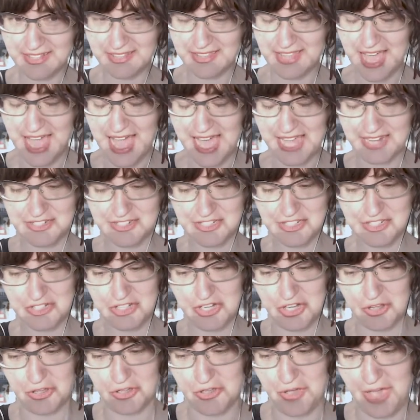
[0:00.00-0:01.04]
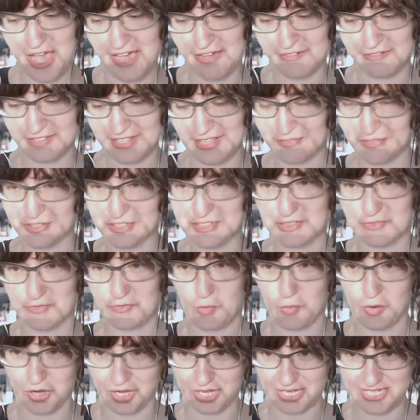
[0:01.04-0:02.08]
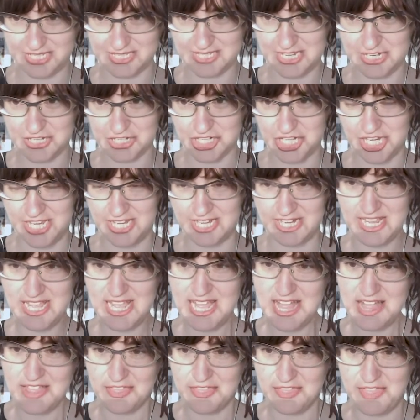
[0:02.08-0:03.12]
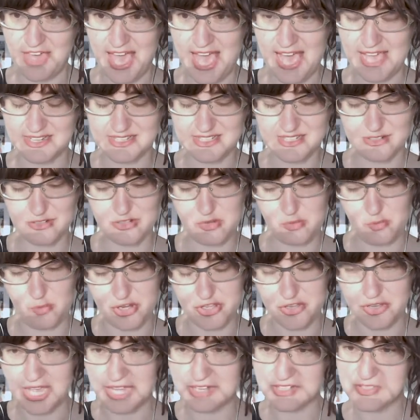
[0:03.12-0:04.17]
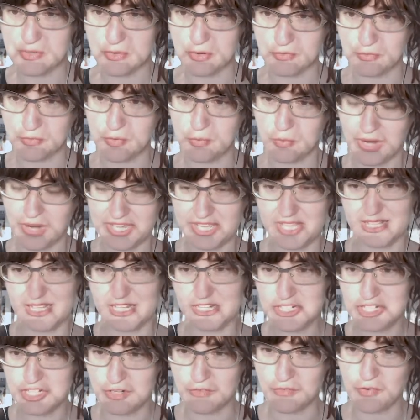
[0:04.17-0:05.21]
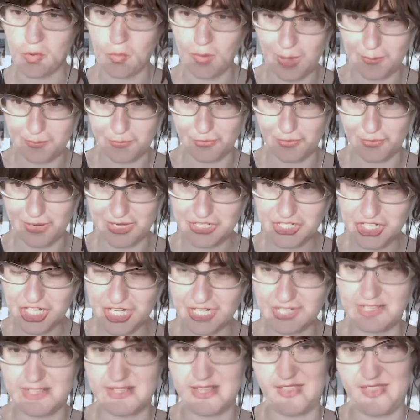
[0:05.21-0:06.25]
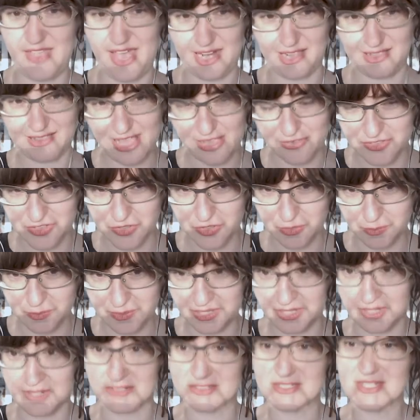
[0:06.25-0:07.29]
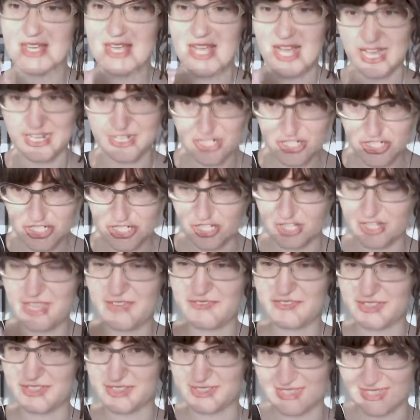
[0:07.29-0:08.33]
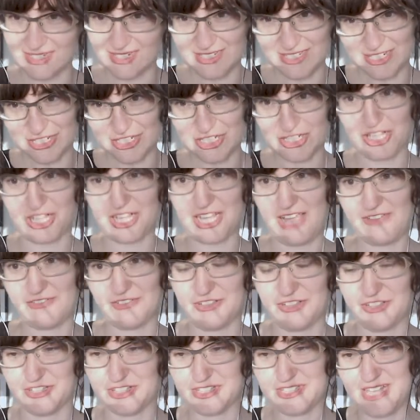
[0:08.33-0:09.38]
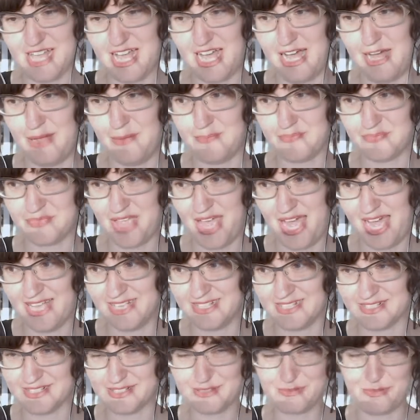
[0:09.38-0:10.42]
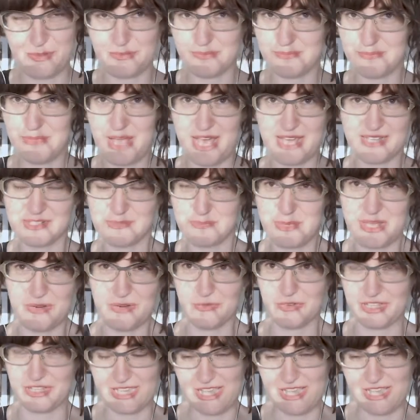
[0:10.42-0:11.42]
that, you know, you have levels of organization that where you get sort of regulation of cooperation, and then that allows you to build additional levels and additional levels um, has has been really a